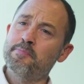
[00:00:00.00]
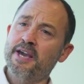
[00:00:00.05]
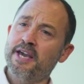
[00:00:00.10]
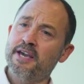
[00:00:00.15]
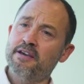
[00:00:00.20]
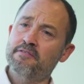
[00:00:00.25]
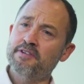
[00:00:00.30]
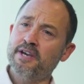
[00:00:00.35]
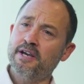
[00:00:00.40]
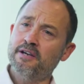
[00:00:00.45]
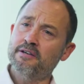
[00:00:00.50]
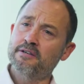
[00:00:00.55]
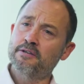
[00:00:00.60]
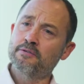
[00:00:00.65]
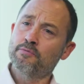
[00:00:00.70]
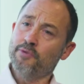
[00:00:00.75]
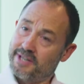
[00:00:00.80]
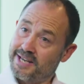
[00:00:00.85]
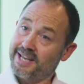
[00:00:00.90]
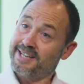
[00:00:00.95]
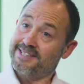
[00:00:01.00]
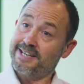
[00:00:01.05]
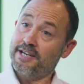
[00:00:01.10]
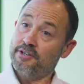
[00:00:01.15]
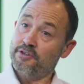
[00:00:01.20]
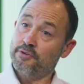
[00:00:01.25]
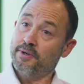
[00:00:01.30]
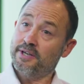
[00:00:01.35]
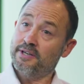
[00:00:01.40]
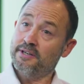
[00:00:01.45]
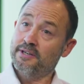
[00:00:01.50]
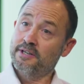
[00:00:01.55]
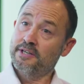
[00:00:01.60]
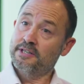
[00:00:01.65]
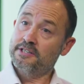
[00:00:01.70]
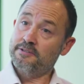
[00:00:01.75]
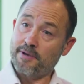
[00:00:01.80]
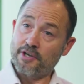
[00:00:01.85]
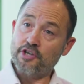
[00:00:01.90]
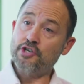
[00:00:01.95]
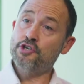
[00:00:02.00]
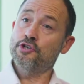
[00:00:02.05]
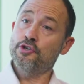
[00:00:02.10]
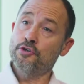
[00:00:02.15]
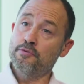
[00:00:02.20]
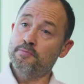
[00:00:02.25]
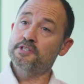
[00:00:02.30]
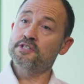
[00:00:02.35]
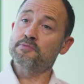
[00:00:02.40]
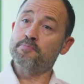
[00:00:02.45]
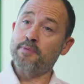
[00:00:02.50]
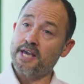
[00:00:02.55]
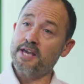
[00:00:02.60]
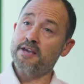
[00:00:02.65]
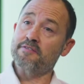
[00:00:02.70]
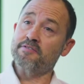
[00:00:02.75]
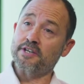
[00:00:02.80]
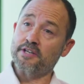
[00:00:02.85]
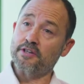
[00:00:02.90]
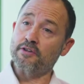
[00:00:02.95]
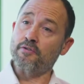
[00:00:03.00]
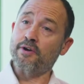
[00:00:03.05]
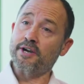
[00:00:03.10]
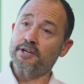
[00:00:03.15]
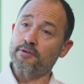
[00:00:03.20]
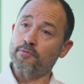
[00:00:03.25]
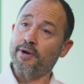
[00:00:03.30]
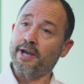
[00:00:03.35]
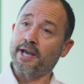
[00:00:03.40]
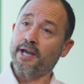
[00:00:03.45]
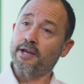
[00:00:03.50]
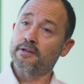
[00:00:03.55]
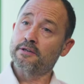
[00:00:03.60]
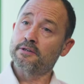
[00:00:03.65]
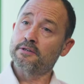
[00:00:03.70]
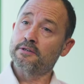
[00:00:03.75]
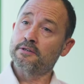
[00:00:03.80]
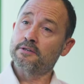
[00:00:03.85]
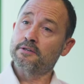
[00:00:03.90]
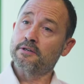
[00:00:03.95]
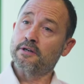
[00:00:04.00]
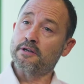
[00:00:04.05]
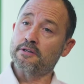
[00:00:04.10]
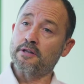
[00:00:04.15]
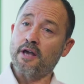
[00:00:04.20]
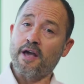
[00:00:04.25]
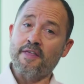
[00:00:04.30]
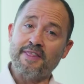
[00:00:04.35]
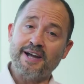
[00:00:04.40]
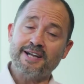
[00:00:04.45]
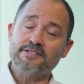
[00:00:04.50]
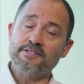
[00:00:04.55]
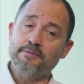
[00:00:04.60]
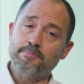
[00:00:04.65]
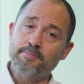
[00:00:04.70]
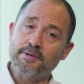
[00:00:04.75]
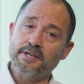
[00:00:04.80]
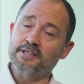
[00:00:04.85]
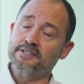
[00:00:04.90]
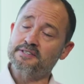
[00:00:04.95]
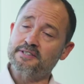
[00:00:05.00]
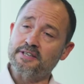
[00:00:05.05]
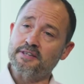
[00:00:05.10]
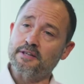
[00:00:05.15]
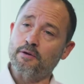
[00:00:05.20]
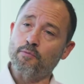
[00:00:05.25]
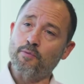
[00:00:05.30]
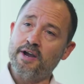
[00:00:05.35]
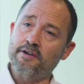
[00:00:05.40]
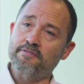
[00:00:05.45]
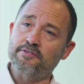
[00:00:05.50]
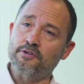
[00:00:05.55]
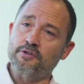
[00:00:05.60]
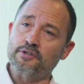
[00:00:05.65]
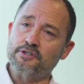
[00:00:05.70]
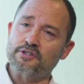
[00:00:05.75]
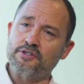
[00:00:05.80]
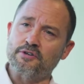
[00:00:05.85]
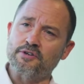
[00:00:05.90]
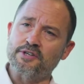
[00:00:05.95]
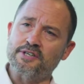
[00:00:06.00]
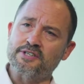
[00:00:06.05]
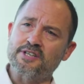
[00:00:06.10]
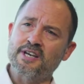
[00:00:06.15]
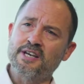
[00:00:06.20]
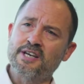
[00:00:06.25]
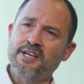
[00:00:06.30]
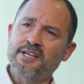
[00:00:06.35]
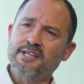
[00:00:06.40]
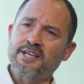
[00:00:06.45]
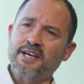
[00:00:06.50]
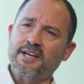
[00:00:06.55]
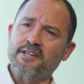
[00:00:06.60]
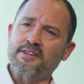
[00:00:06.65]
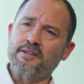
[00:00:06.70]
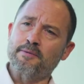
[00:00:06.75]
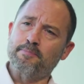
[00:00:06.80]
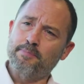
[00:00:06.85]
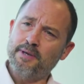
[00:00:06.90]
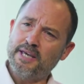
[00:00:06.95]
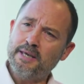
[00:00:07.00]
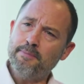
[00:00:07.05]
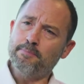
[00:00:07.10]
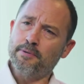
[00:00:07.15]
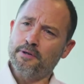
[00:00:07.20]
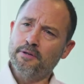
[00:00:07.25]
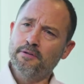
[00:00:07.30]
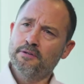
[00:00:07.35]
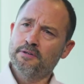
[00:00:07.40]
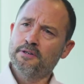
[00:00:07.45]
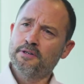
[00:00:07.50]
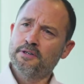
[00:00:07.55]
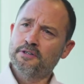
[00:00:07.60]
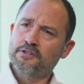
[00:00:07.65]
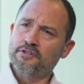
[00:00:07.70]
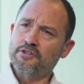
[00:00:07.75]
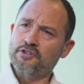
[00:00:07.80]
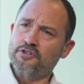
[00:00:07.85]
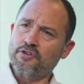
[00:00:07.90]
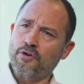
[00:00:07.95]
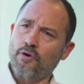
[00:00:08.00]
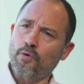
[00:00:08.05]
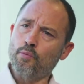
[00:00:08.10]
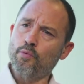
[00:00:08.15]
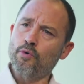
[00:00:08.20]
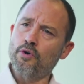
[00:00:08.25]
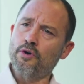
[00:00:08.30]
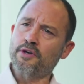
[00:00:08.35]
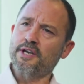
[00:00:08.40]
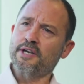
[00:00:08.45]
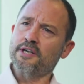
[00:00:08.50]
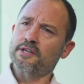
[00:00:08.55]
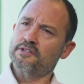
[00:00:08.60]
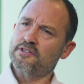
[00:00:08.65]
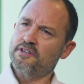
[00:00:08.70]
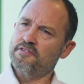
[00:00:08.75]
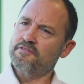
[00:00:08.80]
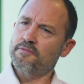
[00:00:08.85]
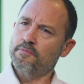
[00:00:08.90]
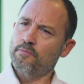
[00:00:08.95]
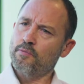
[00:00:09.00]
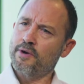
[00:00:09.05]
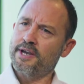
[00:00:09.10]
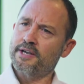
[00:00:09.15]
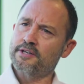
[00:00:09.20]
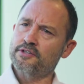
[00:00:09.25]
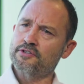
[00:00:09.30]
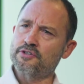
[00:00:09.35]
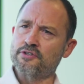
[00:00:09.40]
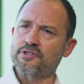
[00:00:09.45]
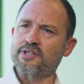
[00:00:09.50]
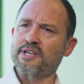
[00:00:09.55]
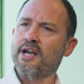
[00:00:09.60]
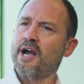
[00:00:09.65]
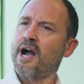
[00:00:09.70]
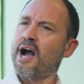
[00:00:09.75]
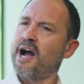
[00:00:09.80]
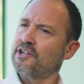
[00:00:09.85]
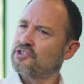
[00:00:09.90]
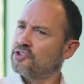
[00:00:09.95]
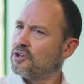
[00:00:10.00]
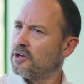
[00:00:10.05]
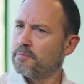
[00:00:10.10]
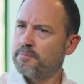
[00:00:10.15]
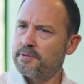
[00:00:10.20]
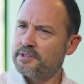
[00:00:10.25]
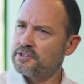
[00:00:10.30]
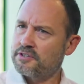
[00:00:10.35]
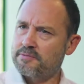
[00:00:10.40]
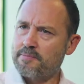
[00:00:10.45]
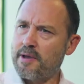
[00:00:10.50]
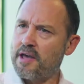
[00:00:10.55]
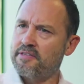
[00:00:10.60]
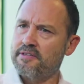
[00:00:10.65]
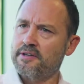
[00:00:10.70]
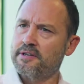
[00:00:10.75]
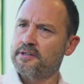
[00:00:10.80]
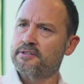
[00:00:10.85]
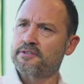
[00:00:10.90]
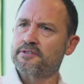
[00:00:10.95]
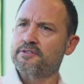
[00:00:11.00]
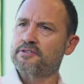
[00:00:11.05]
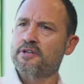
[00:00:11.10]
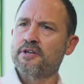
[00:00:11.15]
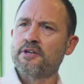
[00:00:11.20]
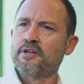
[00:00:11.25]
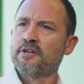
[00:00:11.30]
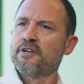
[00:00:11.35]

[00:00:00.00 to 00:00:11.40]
behavior. When you get down to it, it's about humans behaving in the right way. And that's the biggest thing that we're focused on, is getting the people to start working in different ways using agile business methods,